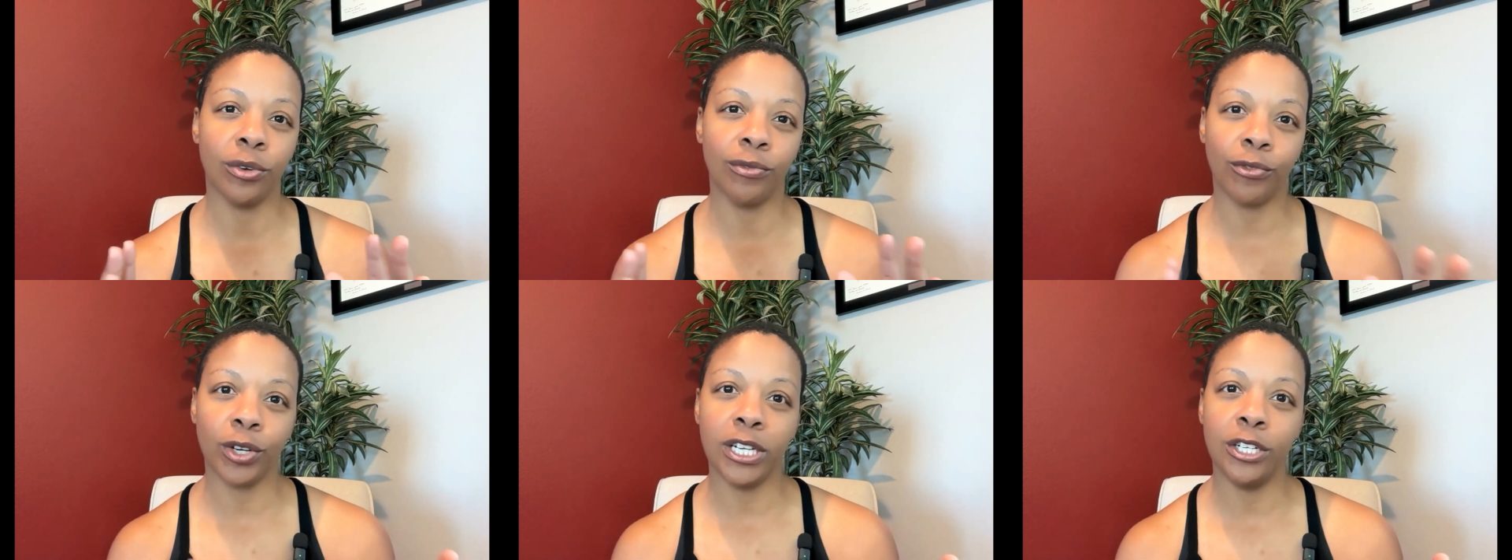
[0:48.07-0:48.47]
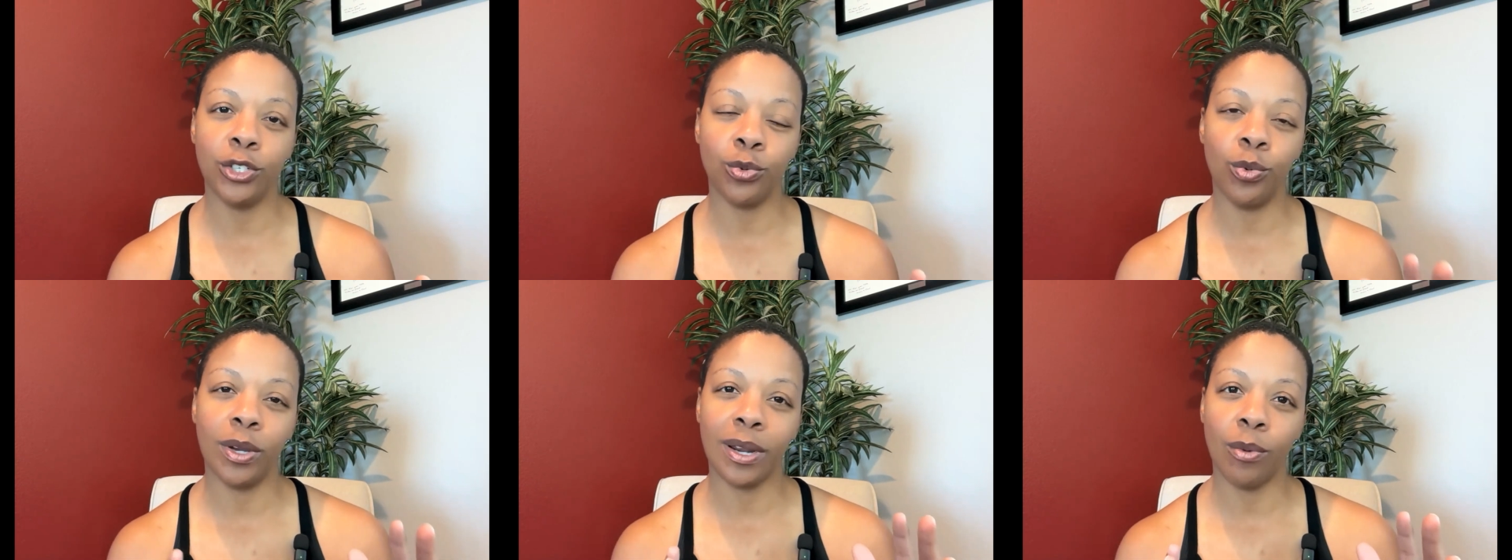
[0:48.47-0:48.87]
So, for
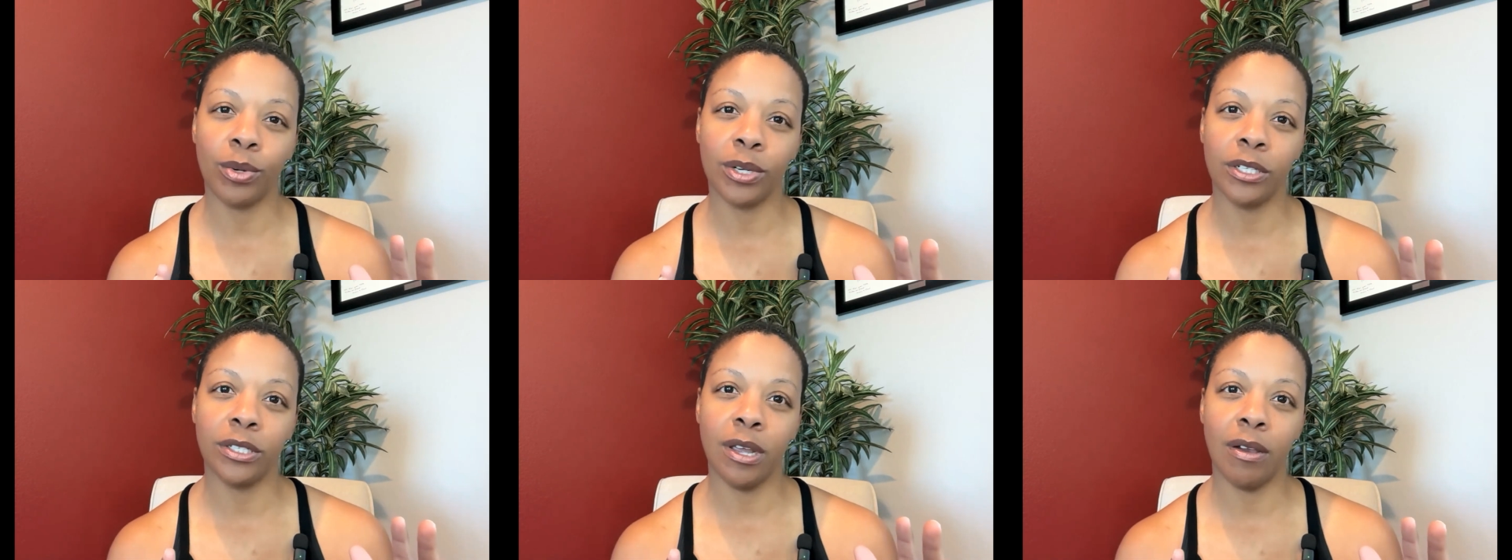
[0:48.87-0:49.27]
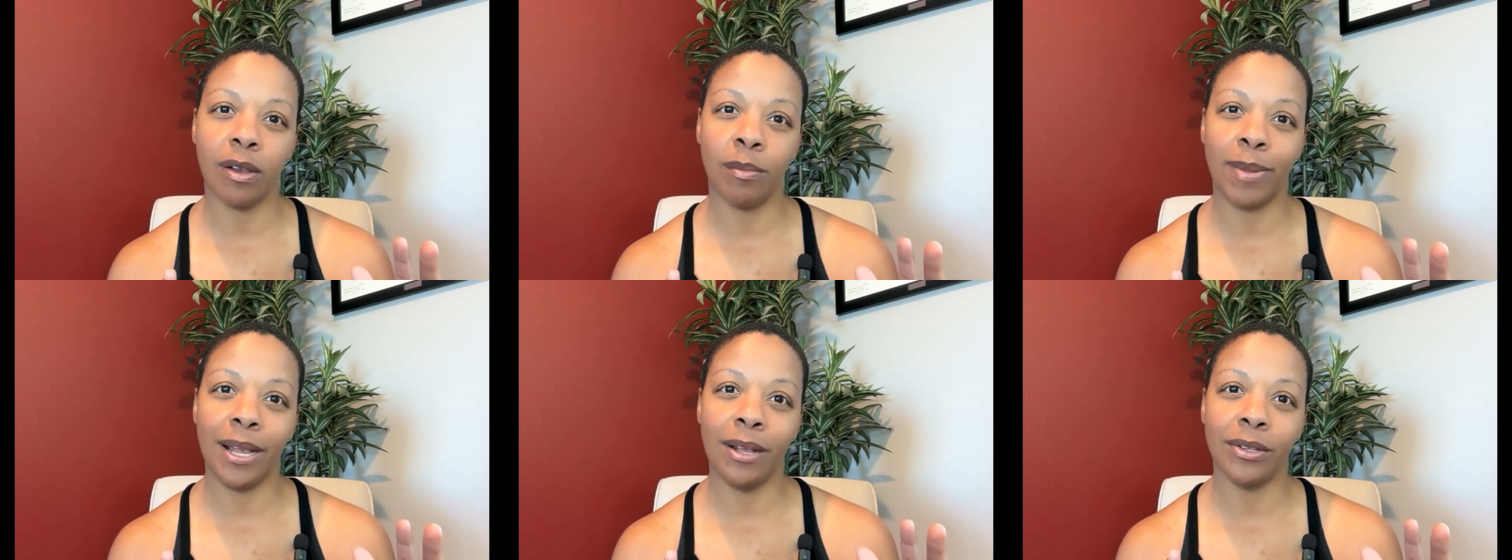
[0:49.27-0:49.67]
each one, I want to
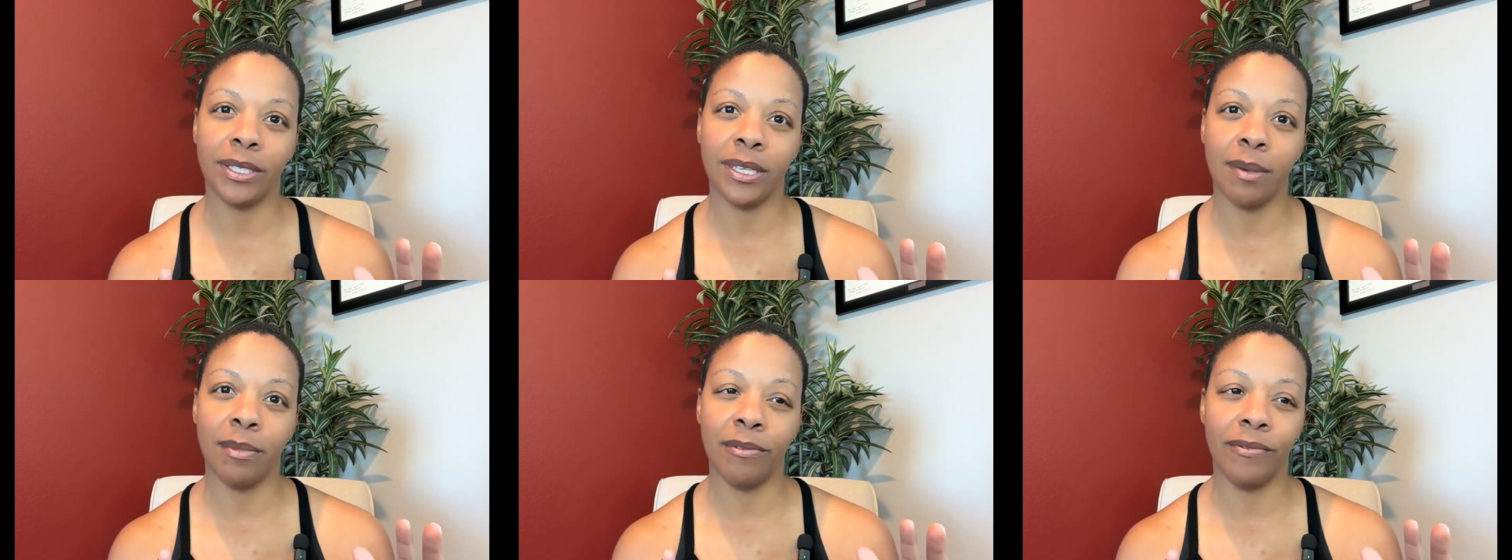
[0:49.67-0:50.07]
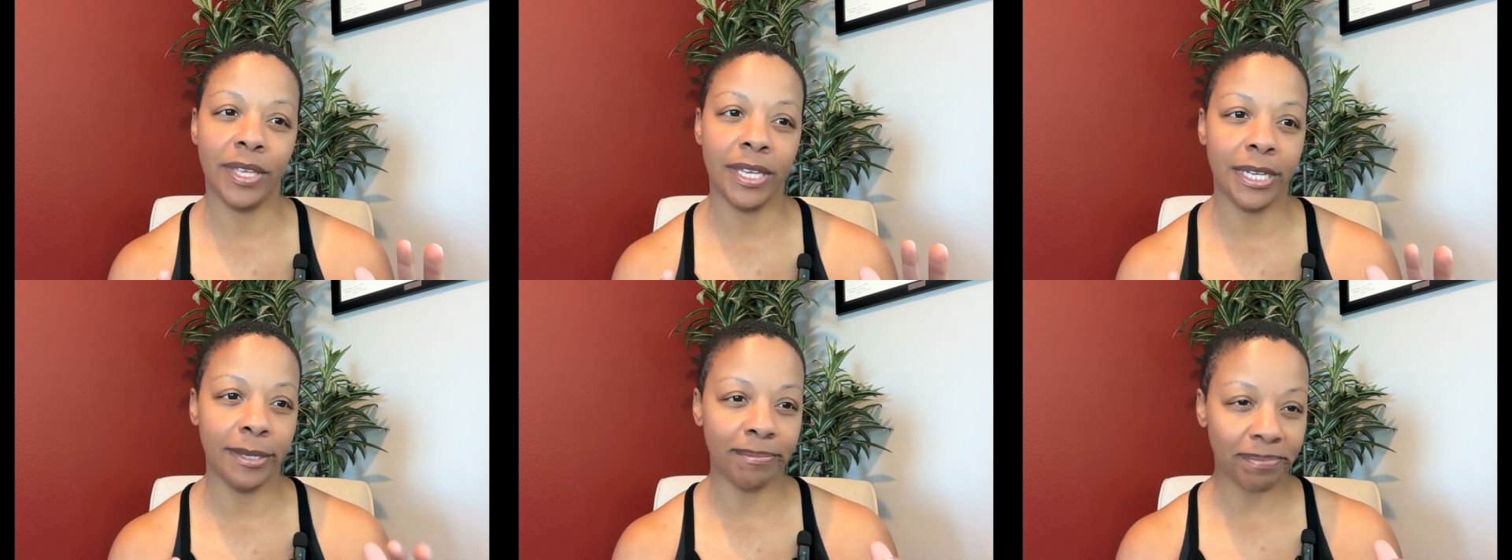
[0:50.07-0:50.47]
talk about some of
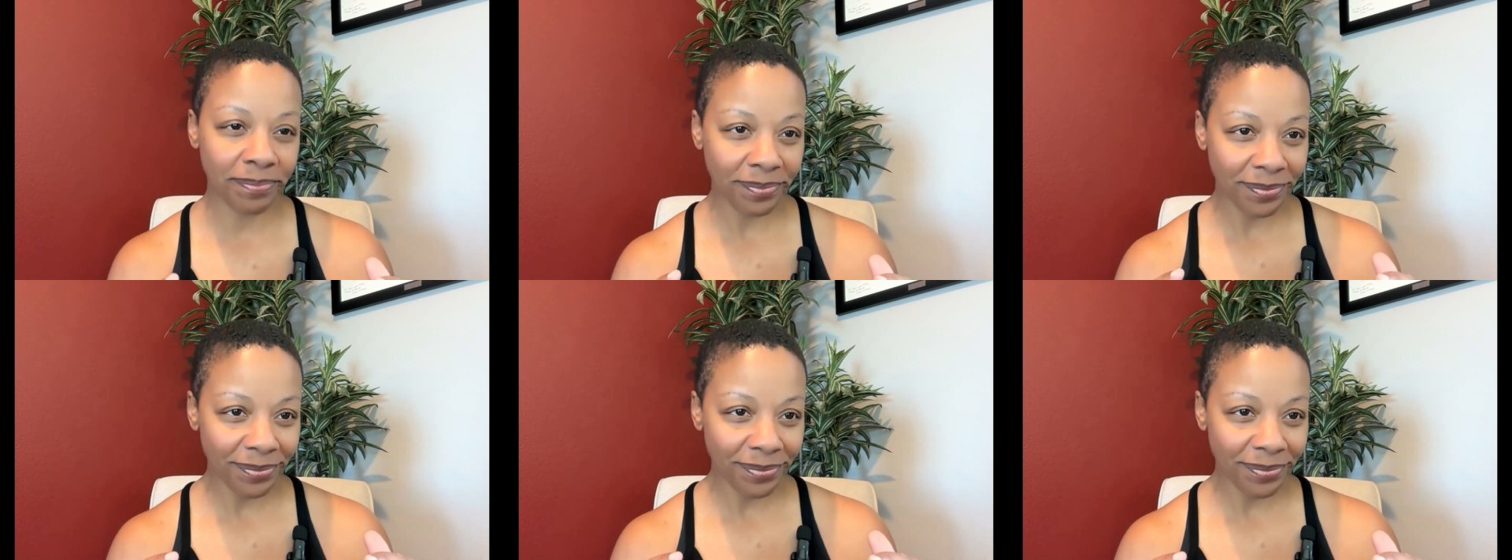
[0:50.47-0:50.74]
the